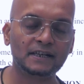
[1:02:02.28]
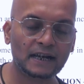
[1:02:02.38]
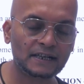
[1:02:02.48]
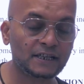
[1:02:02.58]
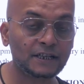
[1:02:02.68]
and
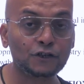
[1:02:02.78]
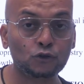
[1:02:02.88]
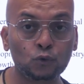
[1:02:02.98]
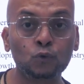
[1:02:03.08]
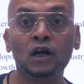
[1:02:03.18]

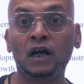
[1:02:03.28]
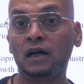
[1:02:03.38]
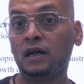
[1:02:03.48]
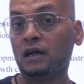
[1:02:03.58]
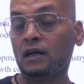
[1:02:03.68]
1902,
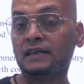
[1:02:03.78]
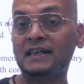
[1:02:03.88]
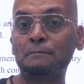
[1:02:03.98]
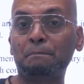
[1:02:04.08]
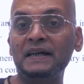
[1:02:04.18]

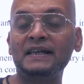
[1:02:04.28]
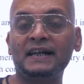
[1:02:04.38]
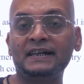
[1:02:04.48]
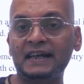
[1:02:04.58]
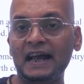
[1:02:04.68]
this
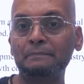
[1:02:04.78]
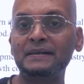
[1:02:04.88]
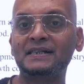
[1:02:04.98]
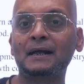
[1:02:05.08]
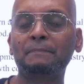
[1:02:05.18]
period can
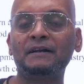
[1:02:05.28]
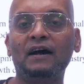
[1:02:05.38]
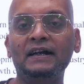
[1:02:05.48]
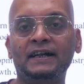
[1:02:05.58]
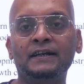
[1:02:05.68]
be
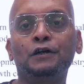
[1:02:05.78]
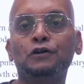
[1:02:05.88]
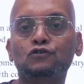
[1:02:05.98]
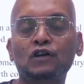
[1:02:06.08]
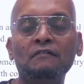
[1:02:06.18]
subdivided.
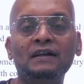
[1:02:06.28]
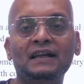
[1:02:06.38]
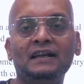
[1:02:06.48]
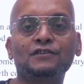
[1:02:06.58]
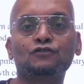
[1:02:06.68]
So I will
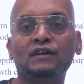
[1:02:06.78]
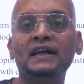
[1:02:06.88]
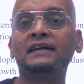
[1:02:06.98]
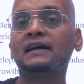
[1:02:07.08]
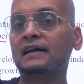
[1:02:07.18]

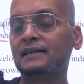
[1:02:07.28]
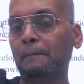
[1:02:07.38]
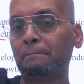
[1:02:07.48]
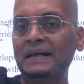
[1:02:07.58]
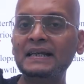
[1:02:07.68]
illustrate
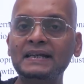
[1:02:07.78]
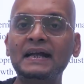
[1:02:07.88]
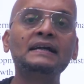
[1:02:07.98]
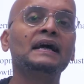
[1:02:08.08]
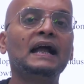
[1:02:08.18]
the
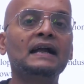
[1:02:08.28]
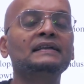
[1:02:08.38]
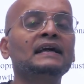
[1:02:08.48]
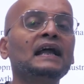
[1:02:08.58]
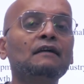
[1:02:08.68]
period
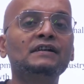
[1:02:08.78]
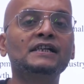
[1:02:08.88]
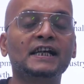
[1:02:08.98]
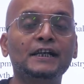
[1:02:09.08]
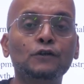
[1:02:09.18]
and then I will
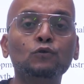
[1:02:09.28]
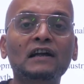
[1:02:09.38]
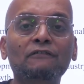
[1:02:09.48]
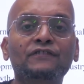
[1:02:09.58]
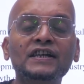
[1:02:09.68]
tell you
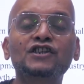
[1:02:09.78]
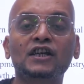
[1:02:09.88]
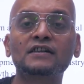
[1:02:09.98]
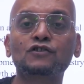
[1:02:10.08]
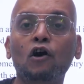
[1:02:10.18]
the
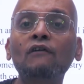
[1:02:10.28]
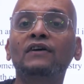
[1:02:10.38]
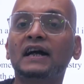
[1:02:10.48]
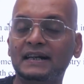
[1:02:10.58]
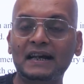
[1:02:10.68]
features
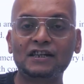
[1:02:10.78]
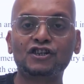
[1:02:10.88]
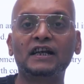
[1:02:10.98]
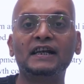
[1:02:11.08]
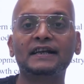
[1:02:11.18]
of
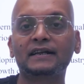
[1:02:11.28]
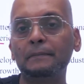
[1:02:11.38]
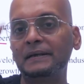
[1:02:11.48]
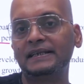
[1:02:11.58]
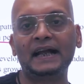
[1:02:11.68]
national
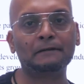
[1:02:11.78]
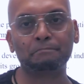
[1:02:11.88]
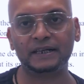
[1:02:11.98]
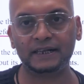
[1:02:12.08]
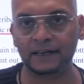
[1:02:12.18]
income in
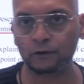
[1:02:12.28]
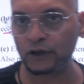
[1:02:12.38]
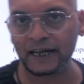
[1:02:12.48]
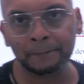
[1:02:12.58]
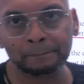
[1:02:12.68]
that period.
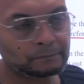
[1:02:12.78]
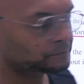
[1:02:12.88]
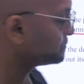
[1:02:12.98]
Okay,